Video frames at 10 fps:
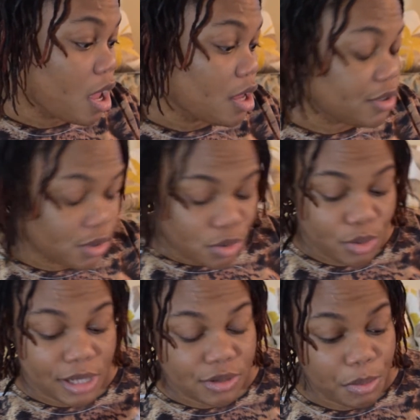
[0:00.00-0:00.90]
So
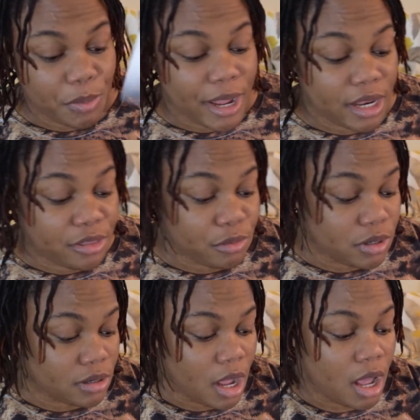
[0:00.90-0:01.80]
that's why I'm gonna
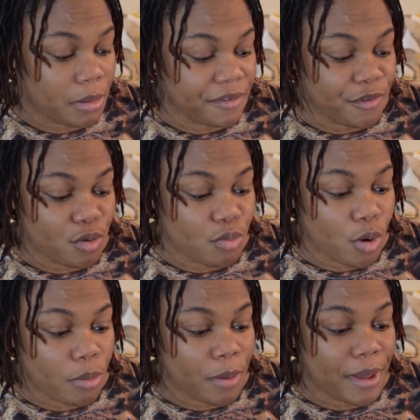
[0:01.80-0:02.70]
buy a few
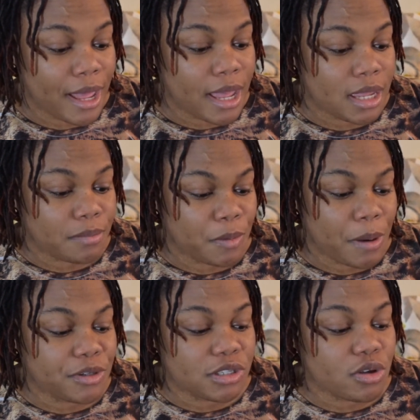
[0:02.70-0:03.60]
more. I'm
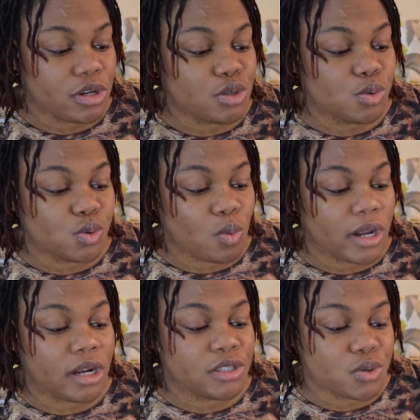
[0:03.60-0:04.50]
probably just gonna use
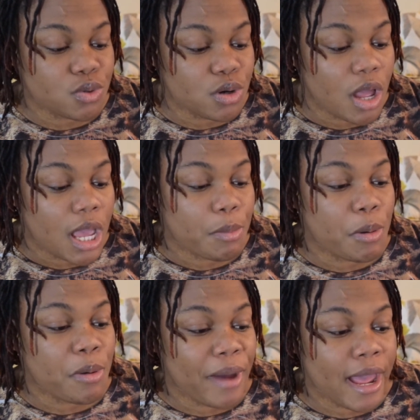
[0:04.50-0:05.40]
1 or 2,
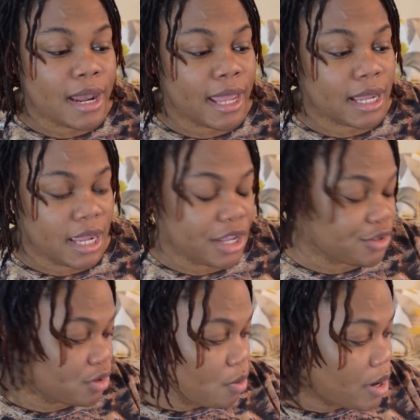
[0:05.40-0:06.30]
but I'm buy like an
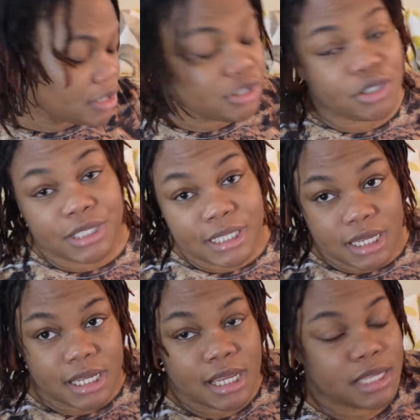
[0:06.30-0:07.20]
extra one just
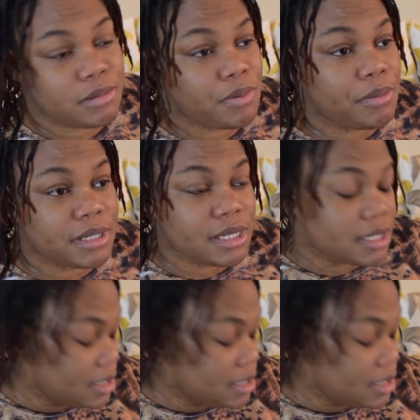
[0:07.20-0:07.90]
in case I probably need it